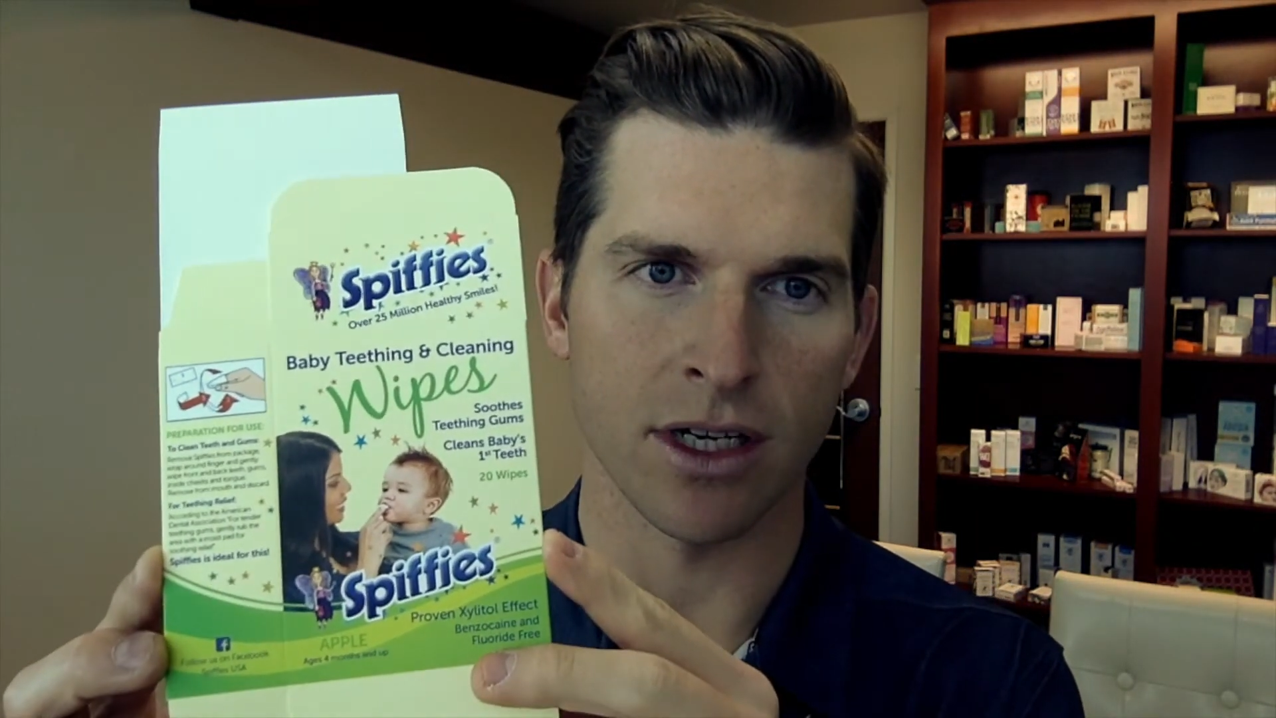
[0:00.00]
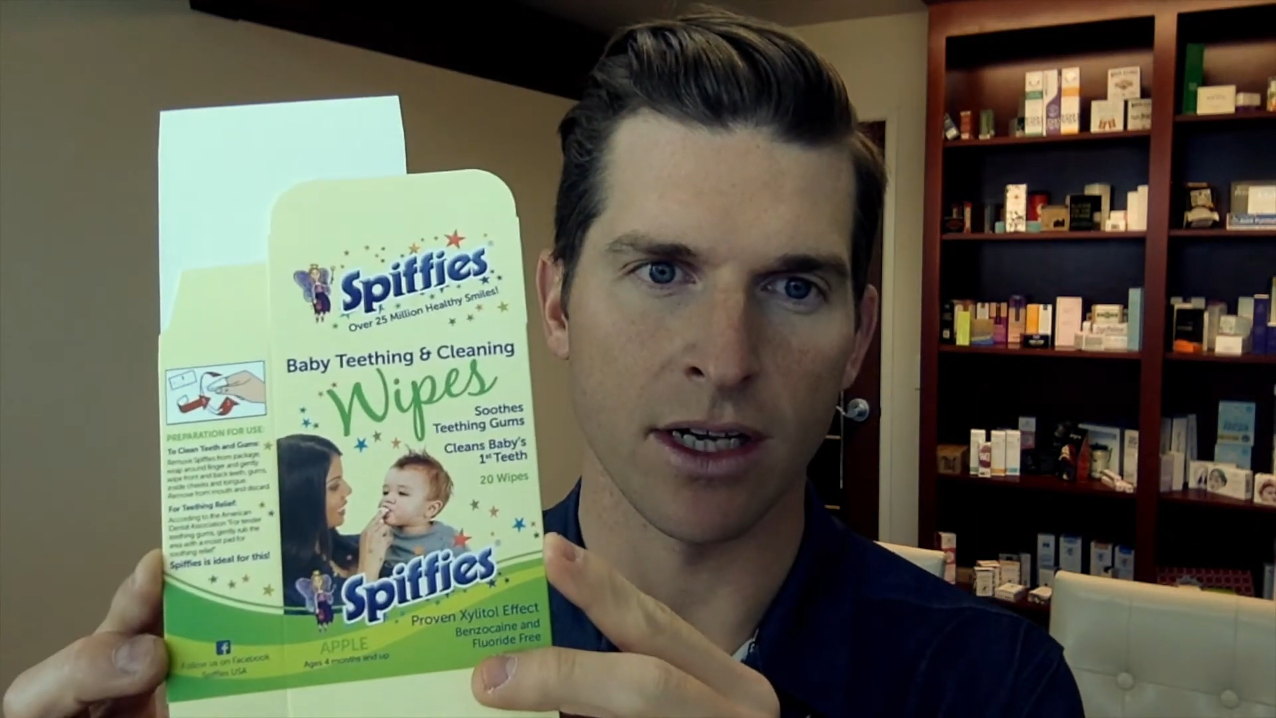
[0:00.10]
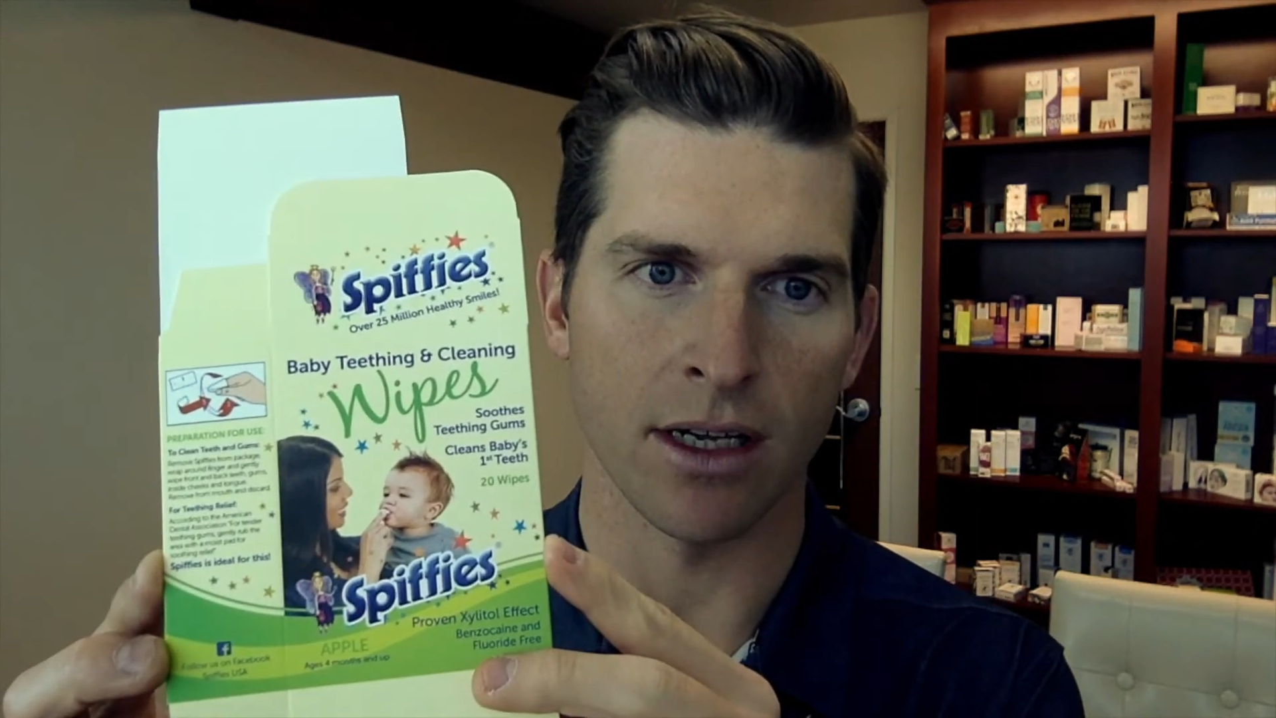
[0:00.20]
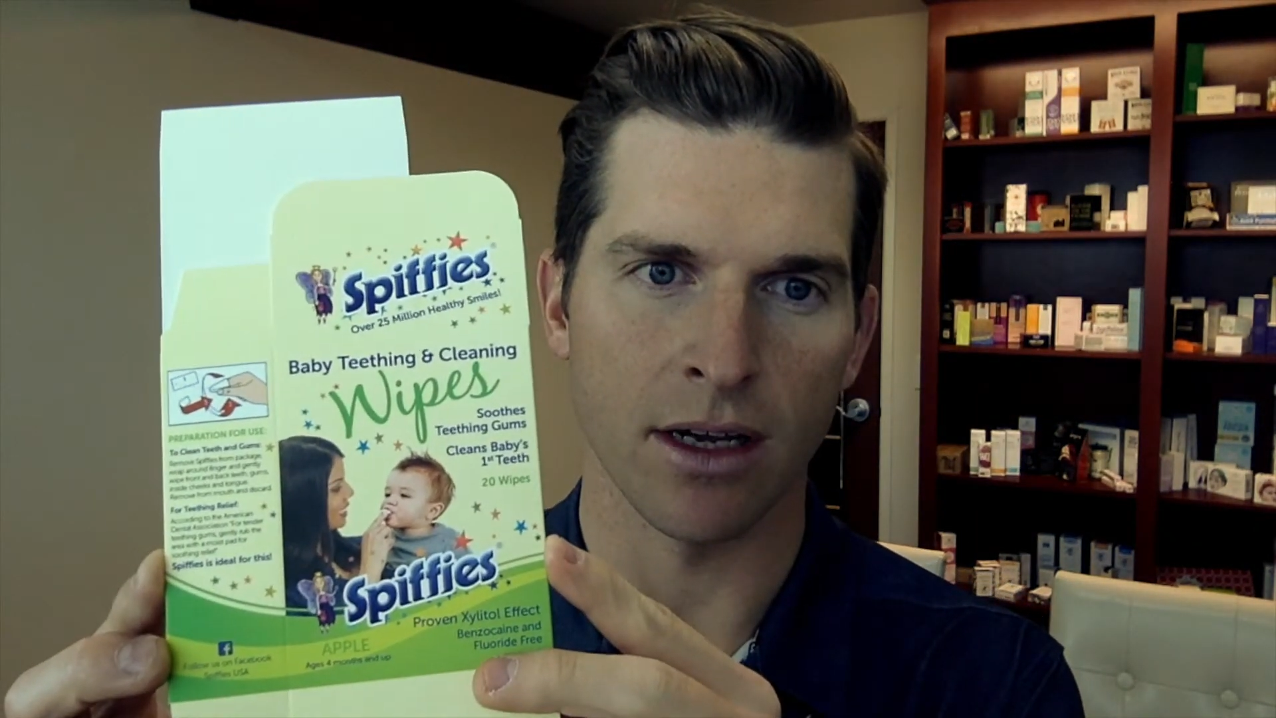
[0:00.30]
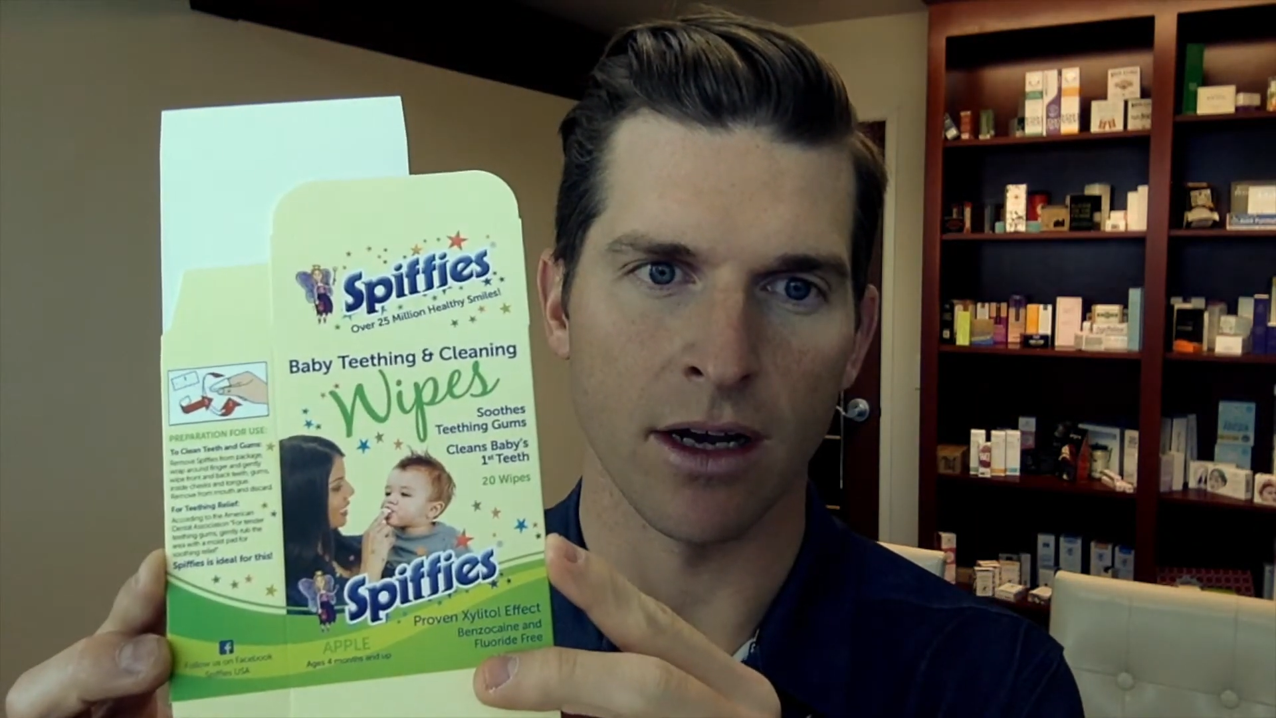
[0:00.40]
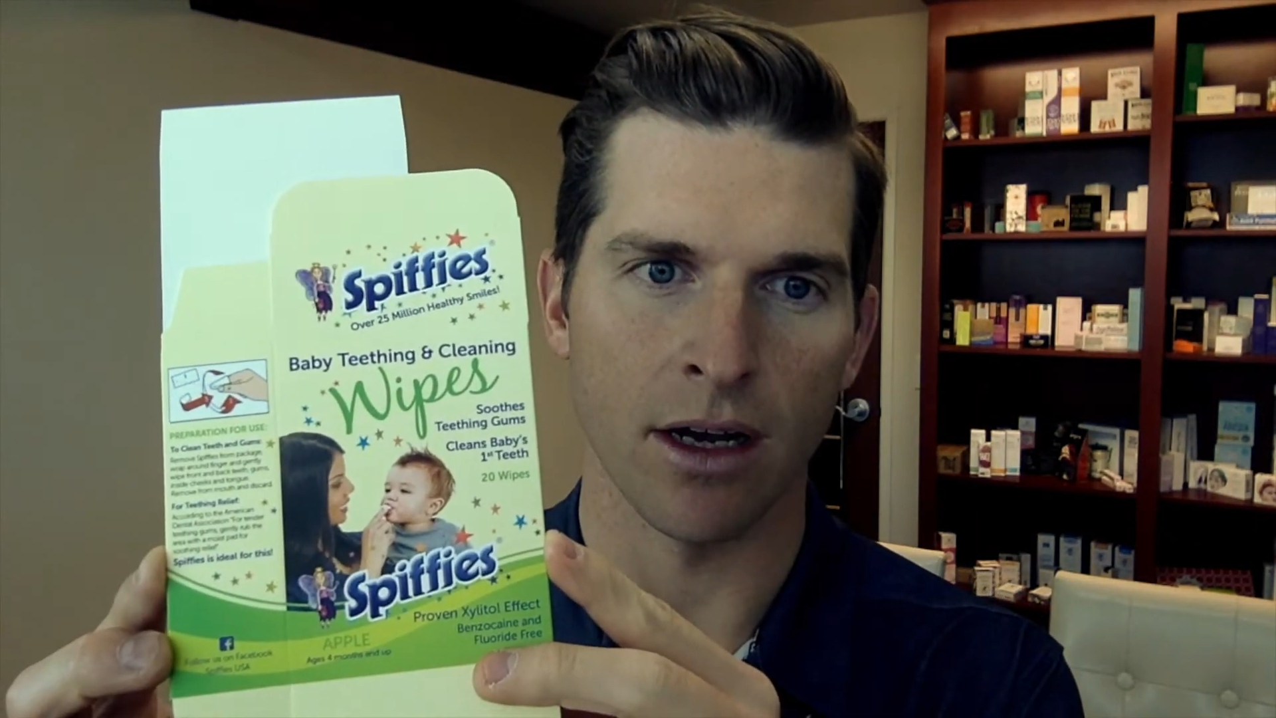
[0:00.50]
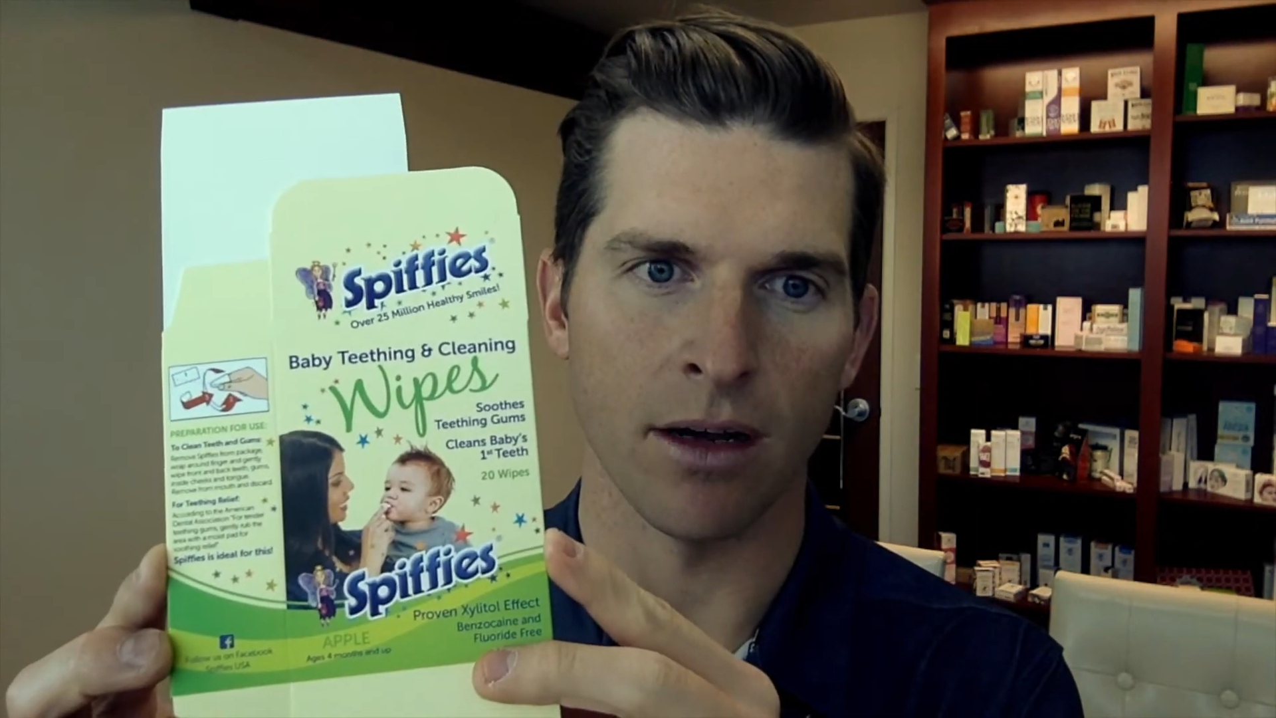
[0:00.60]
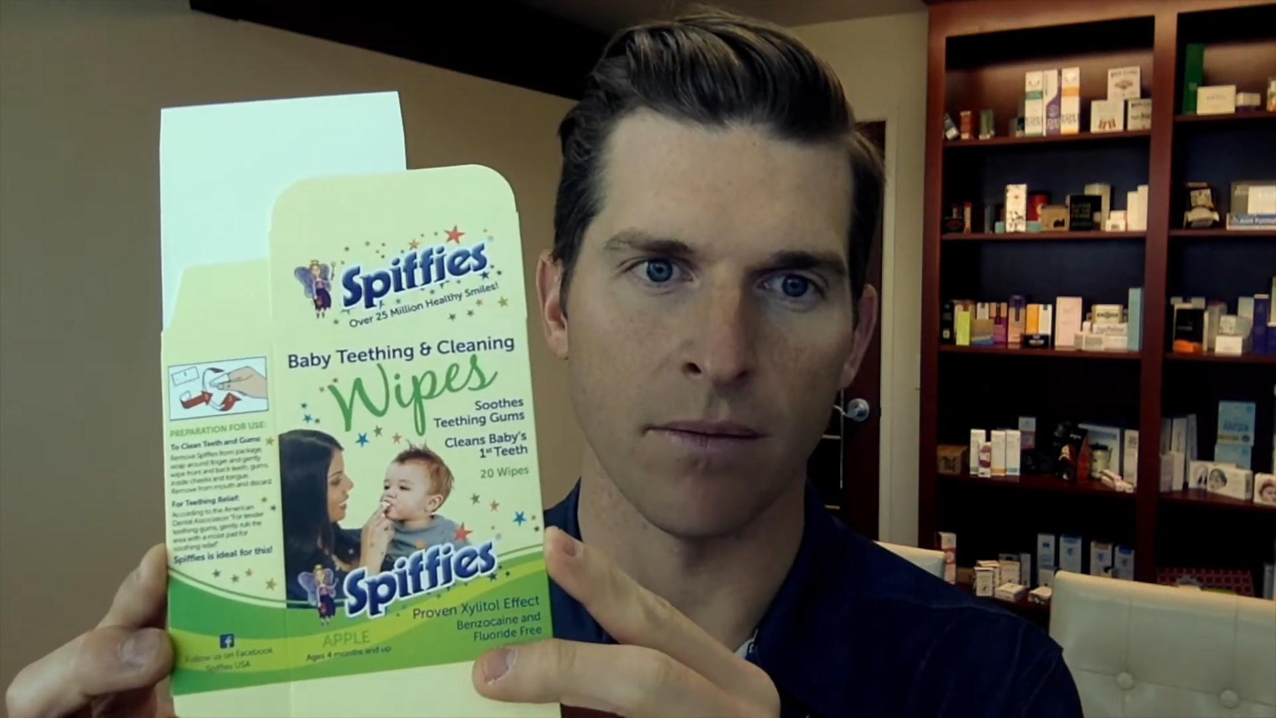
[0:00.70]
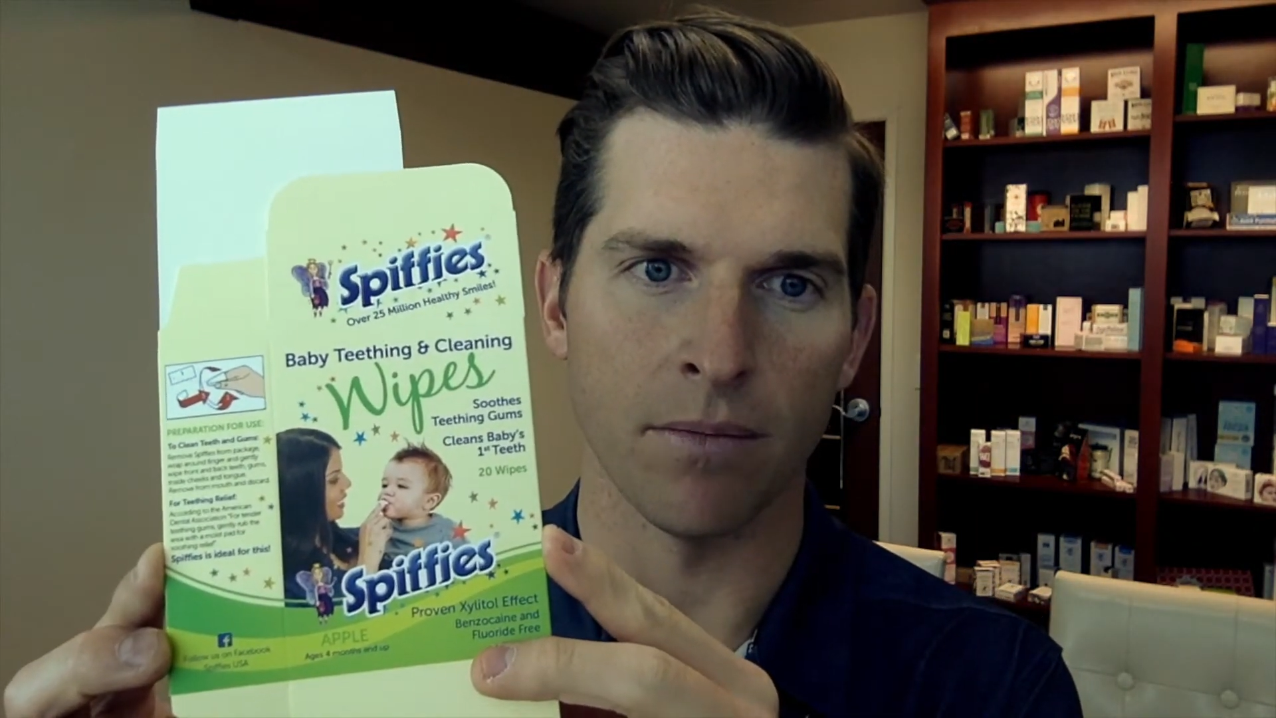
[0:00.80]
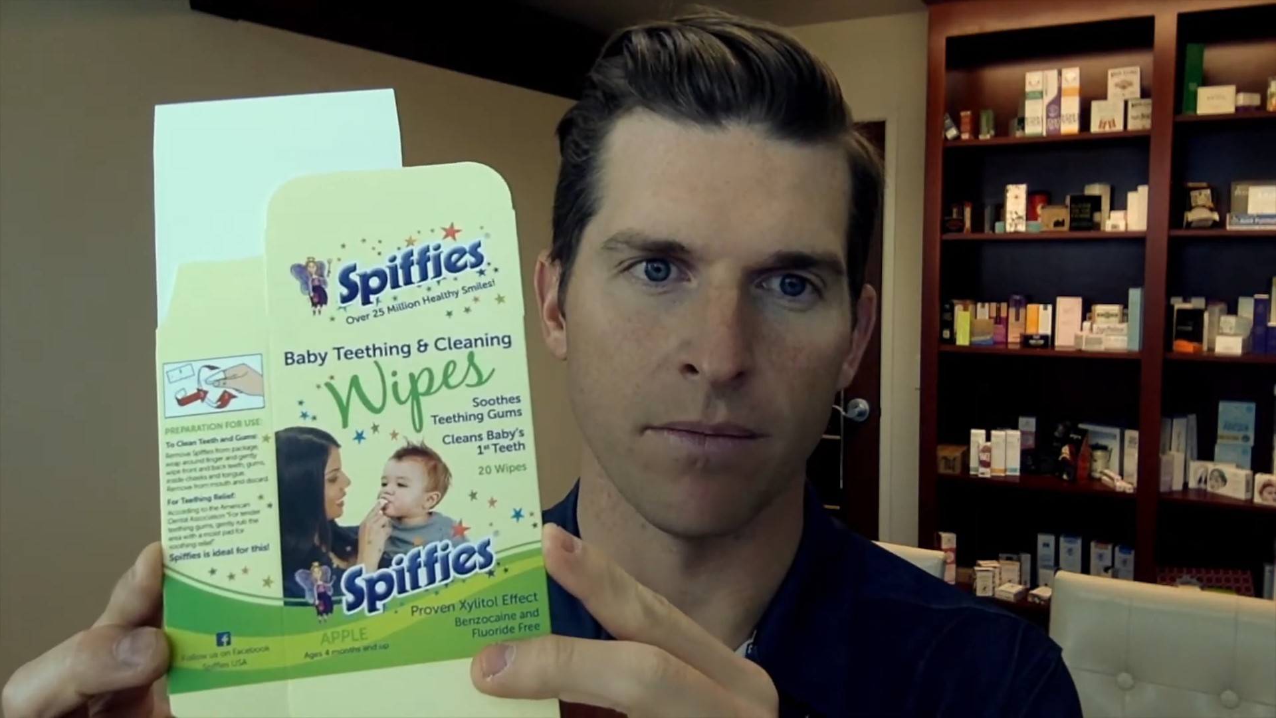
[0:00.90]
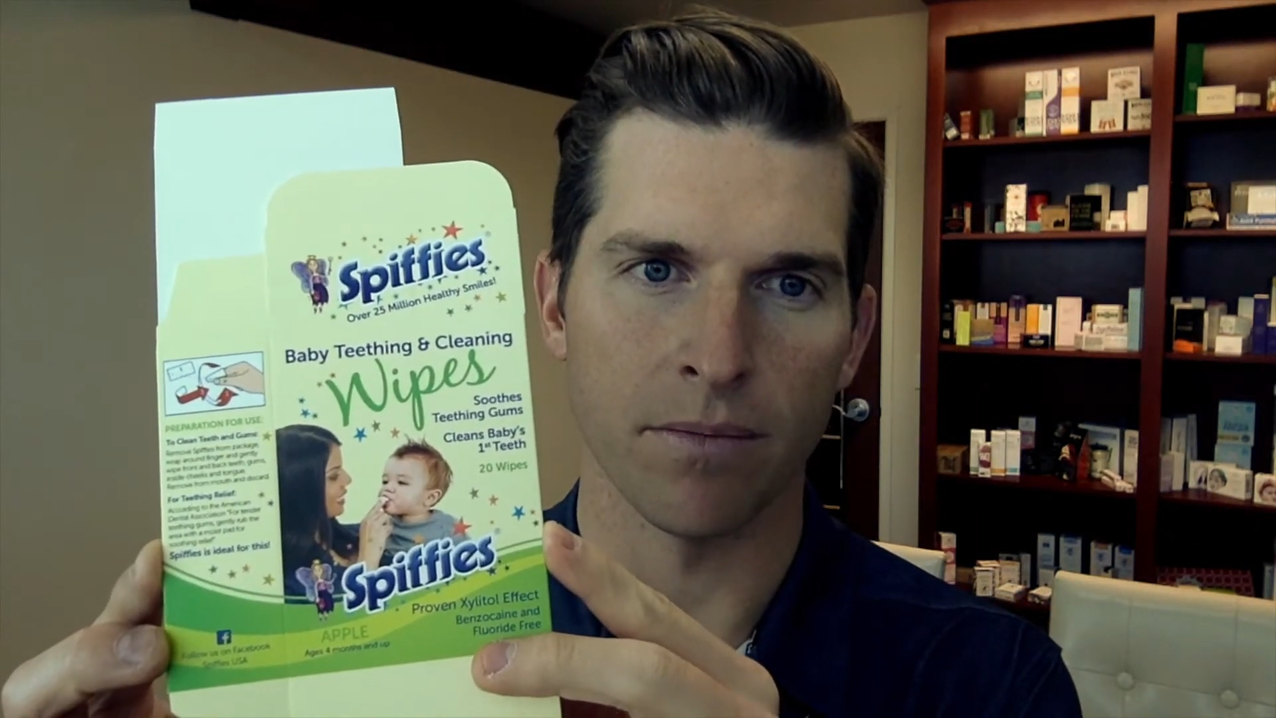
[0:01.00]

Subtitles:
a